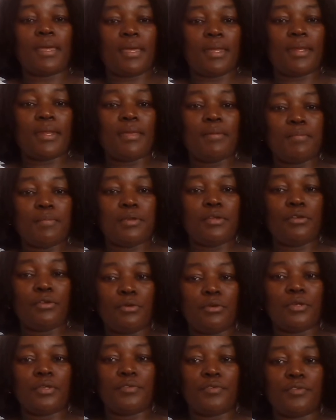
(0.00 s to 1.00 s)
let me
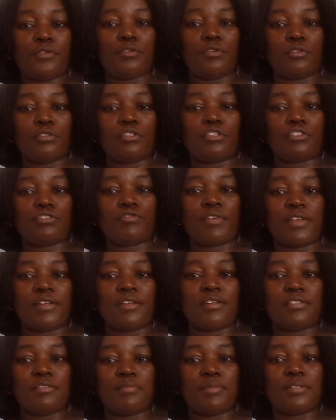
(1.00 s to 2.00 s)
know if you're going to try
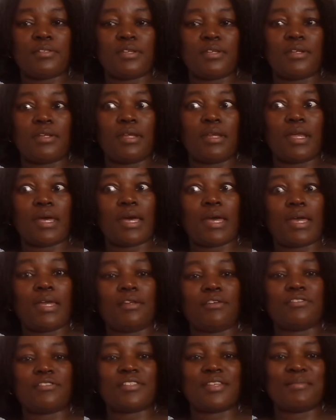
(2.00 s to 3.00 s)
this method and
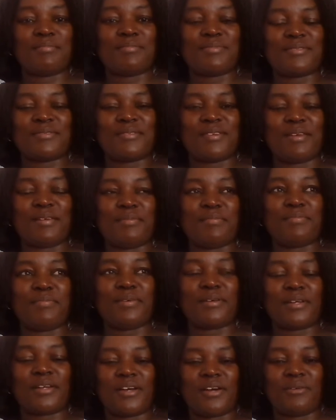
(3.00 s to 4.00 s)
hide a
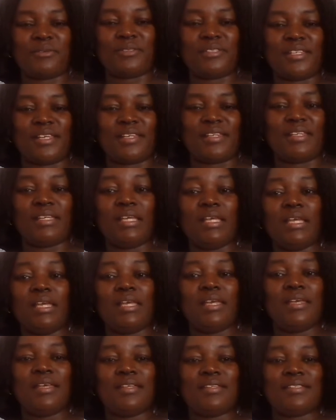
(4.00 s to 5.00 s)
subscriber count and
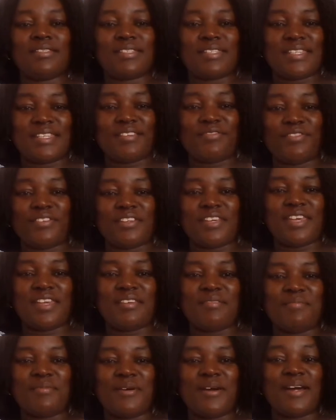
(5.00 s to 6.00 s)
see if you gain
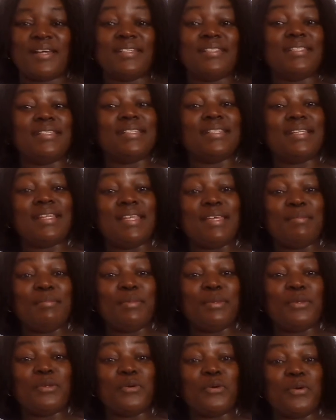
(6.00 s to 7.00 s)
more. And let
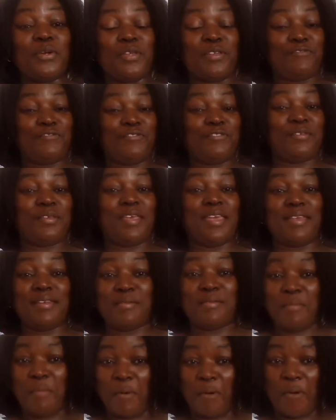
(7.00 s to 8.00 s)
me know if you gain
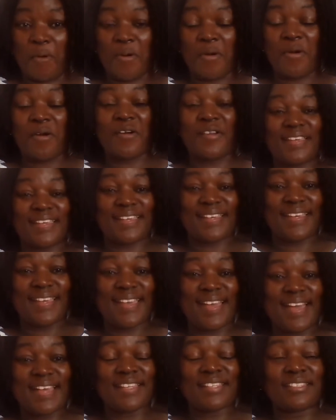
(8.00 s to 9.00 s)
more. Okay,
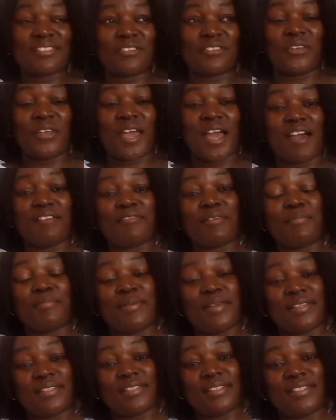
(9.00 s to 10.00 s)
guys, so you have a
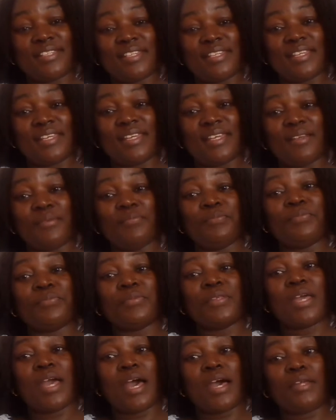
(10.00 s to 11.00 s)
birthday
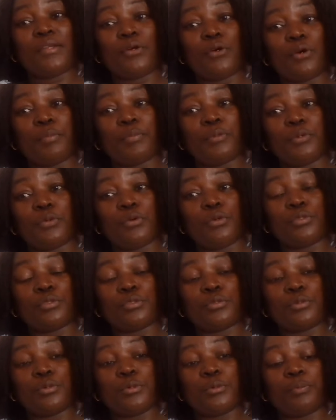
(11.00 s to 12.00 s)
and hope you're going
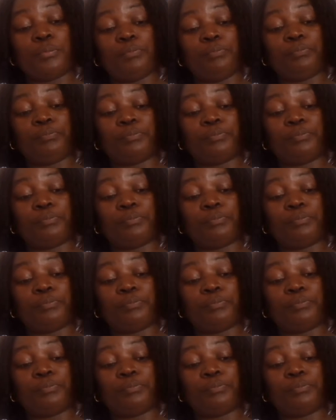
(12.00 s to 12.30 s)
to